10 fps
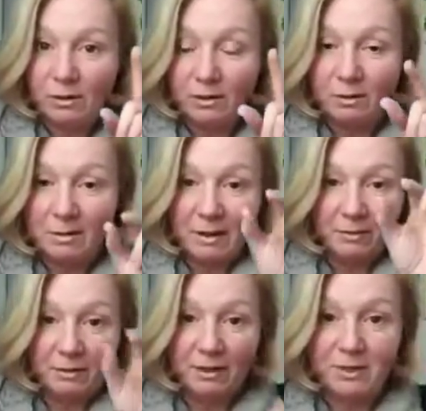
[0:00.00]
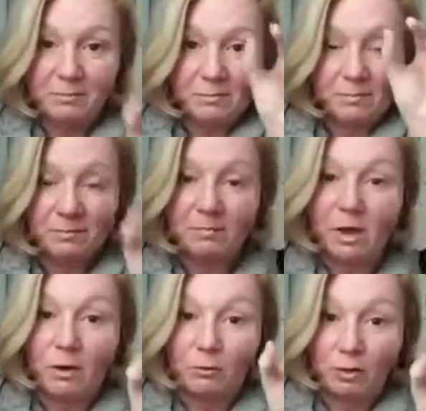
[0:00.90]
about the
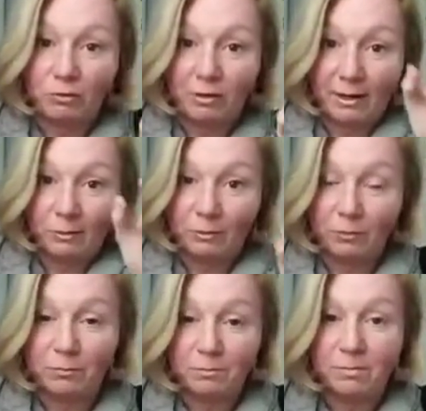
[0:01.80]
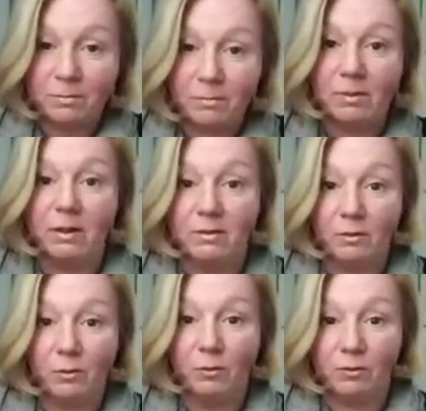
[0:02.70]
1/2 square triangles in the
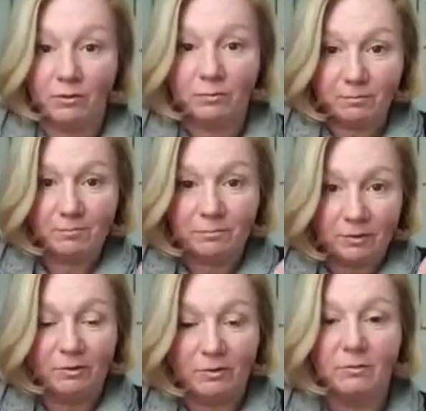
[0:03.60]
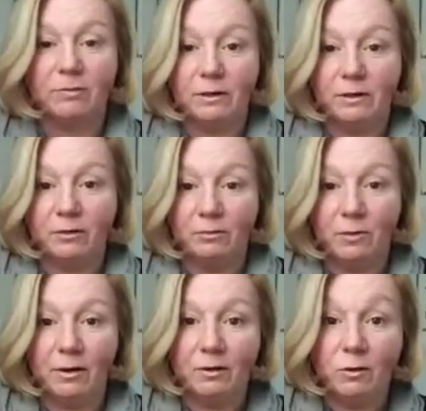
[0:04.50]
corners, which is a really good
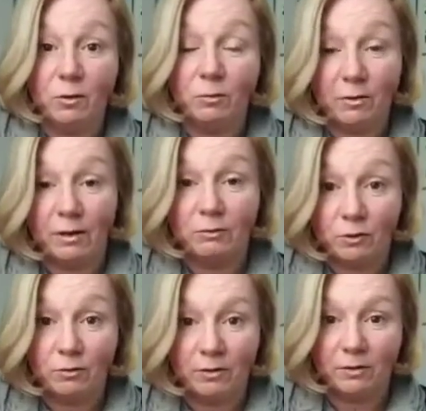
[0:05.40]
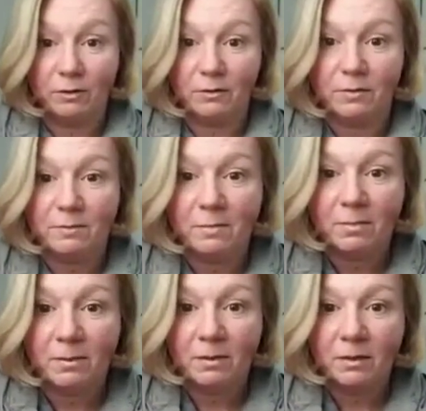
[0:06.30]
way of using those.
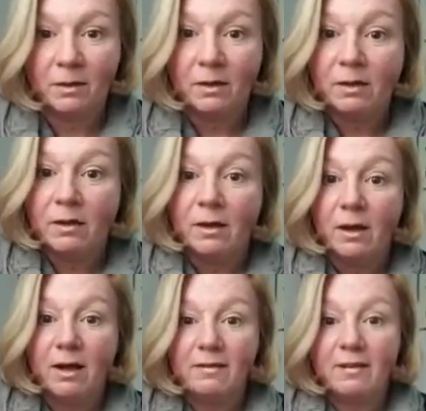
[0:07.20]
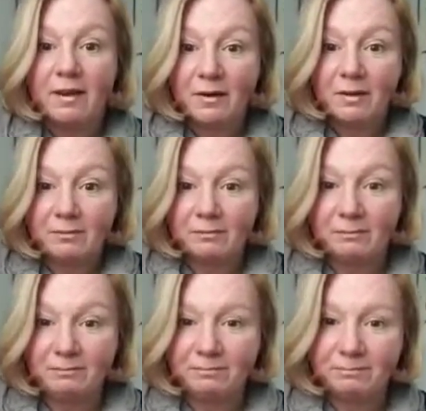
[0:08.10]
Hi Sarah.
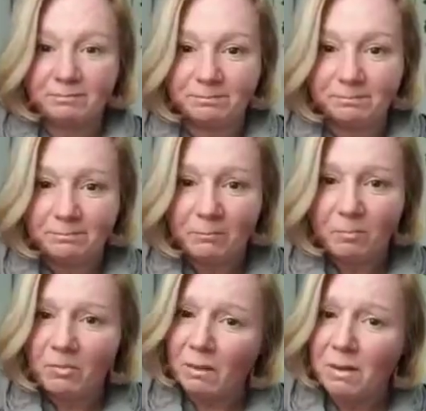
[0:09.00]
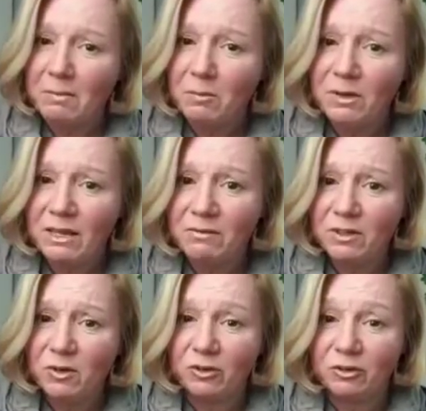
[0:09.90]
Maybe one evening
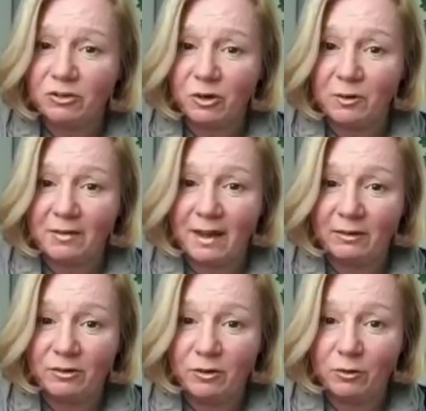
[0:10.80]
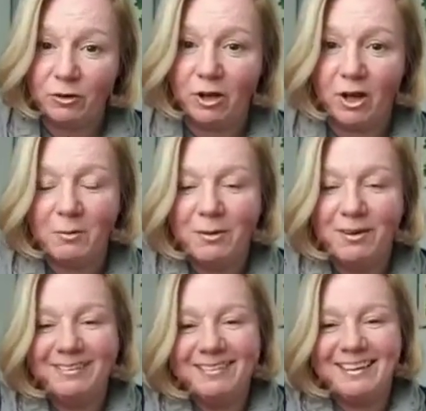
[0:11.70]
you could show us how to use your long arm
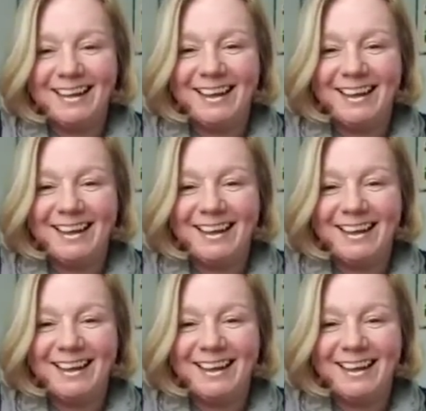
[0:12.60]
quilt.